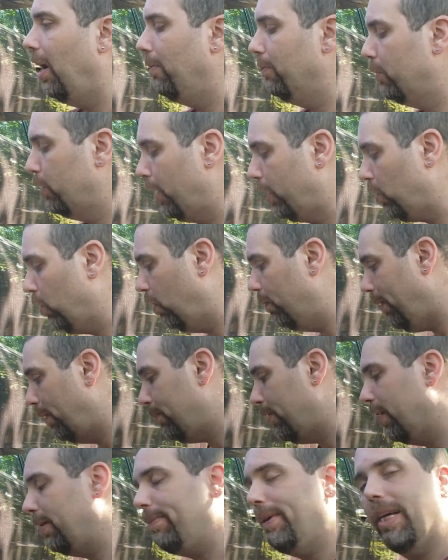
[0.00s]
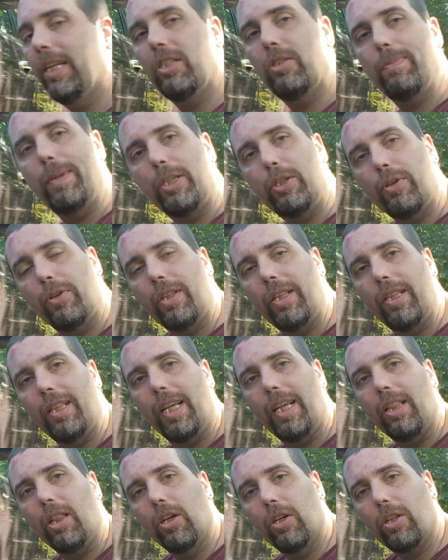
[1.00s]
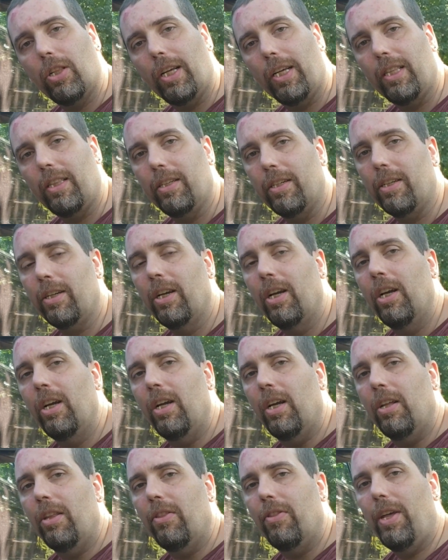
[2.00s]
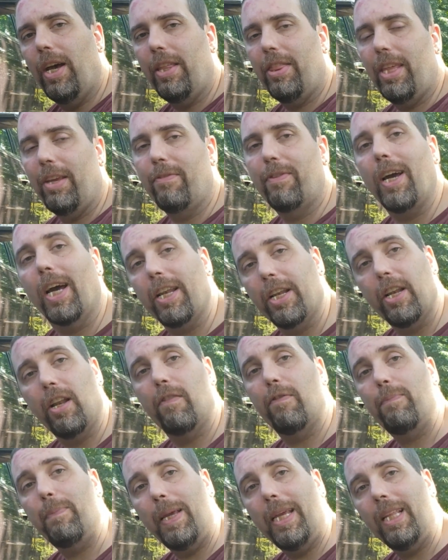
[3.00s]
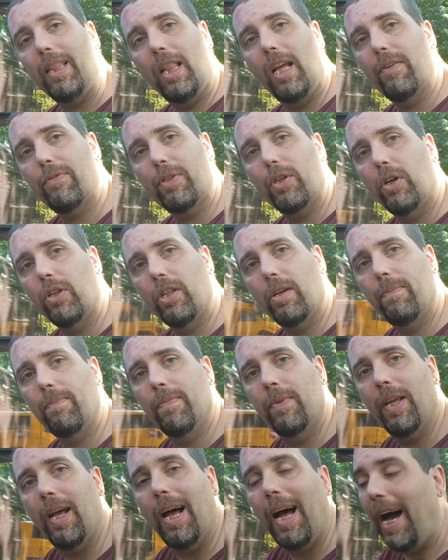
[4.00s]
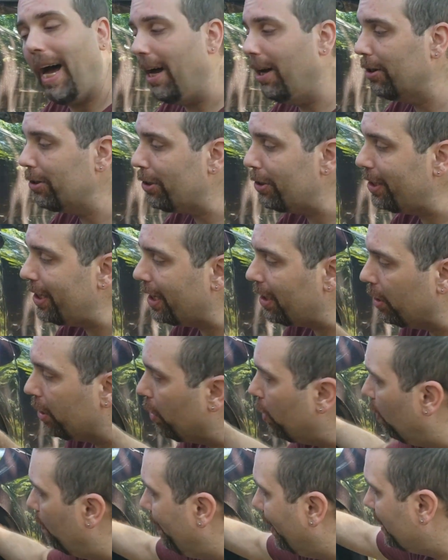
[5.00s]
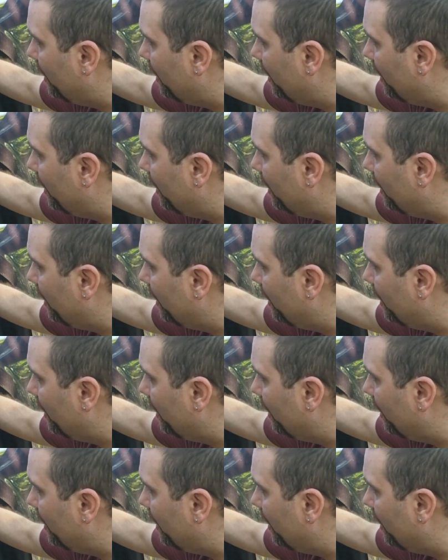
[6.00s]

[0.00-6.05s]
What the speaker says: Check all my brake pads to make sure that they look like they've got enough meat left on them. I also take a look at all my